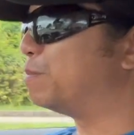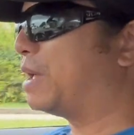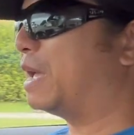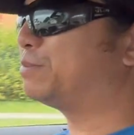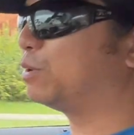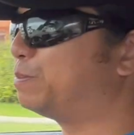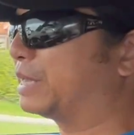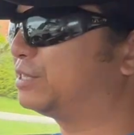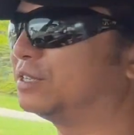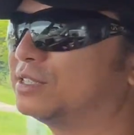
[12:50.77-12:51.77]
maps or
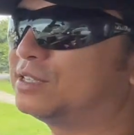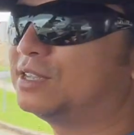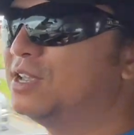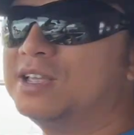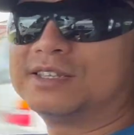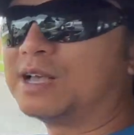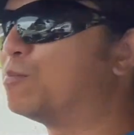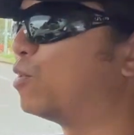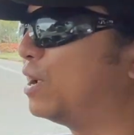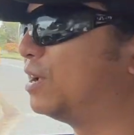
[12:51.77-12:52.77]
pictures mm -hmm.
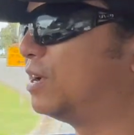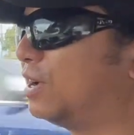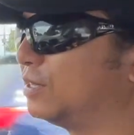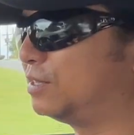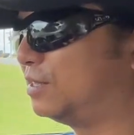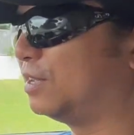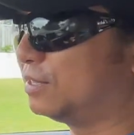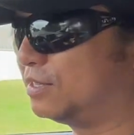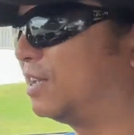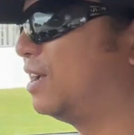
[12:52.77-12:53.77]
somewhere on, on
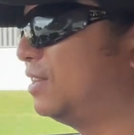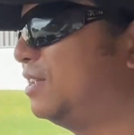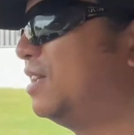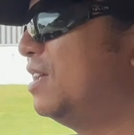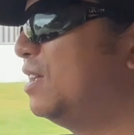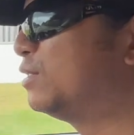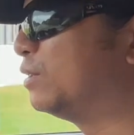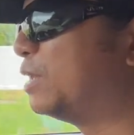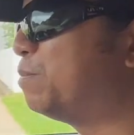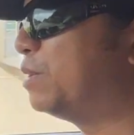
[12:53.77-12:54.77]
the site, so
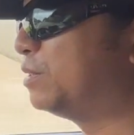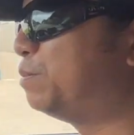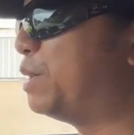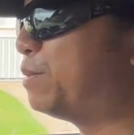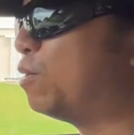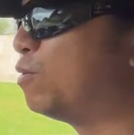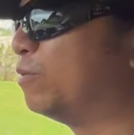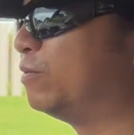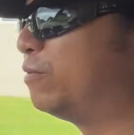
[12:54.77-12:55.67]
that people from